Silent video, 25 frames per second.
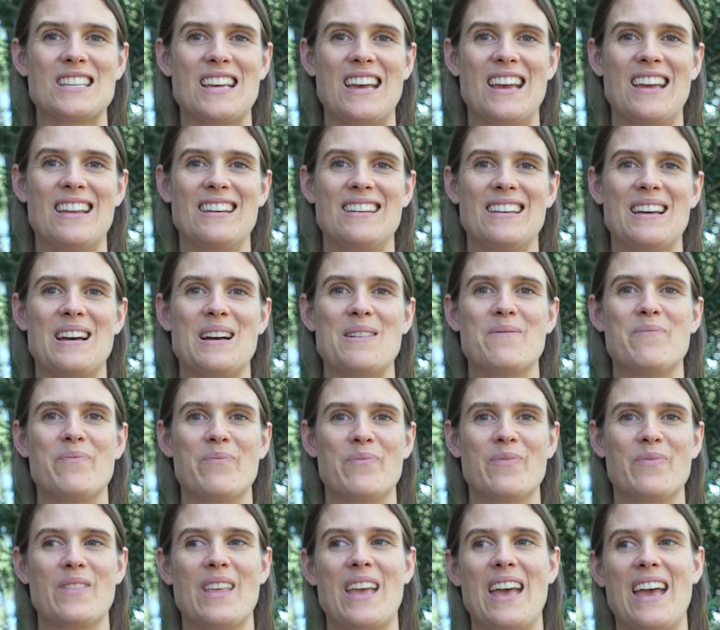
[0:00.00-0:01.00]

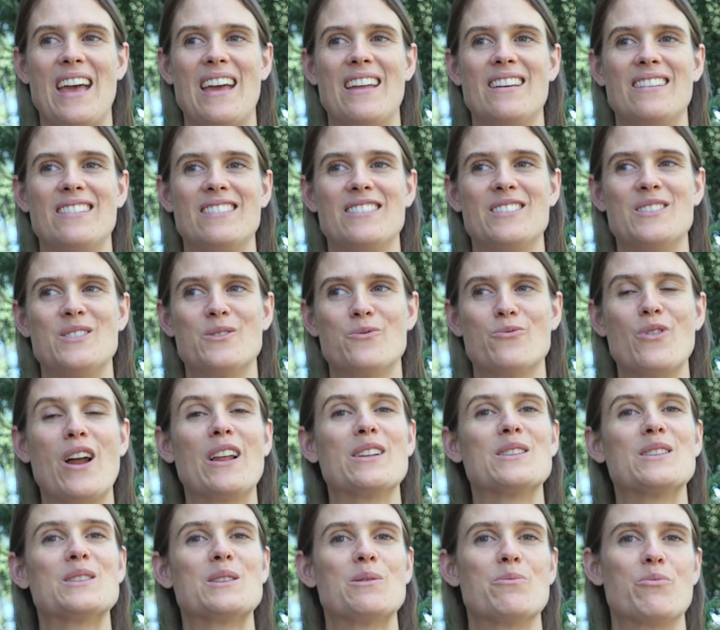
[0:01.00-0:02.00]
and
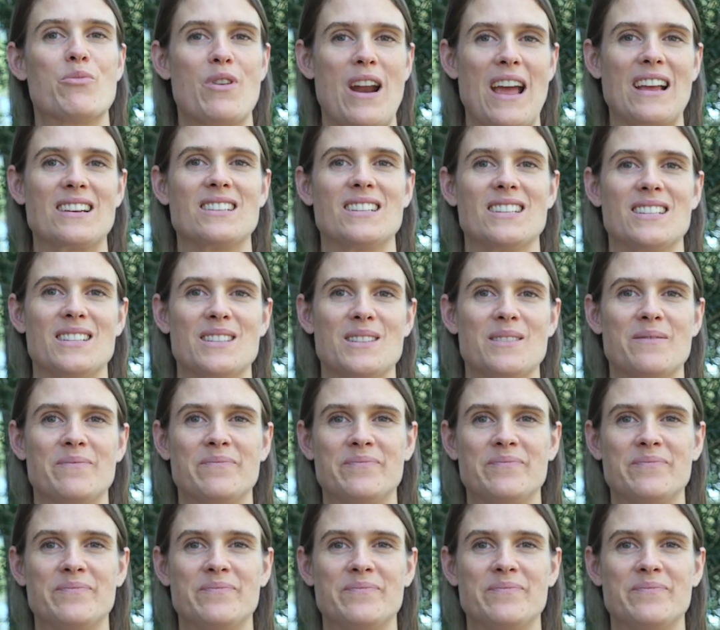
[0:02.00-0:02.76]
runs in practice.